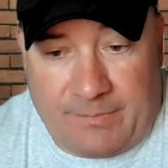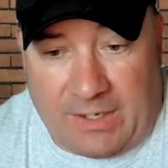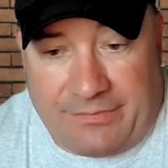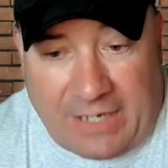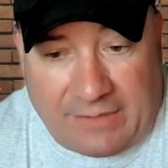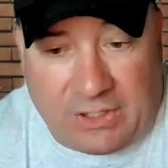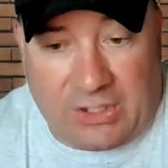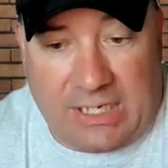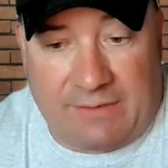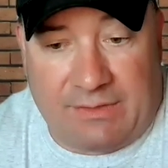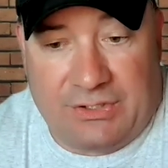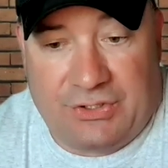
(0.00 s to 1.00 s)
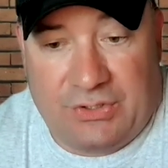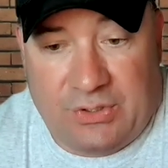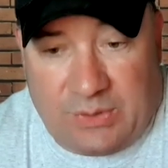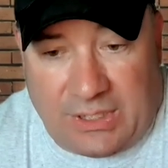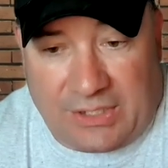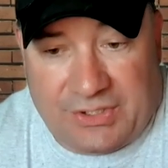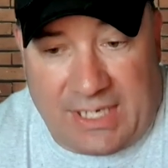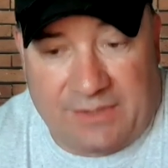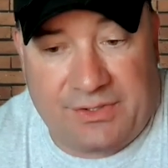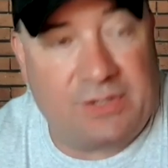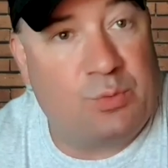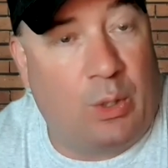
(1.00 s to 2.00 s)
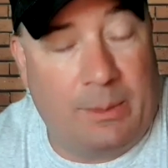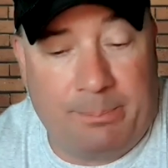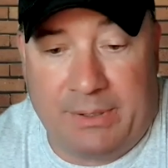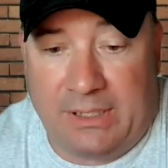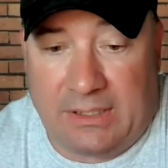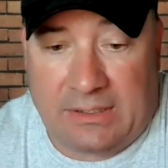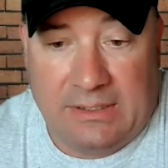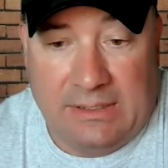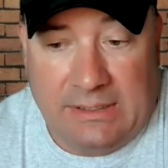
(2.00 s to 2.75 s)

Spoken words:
5-yard average, 2 touchdowns, just 1 pick.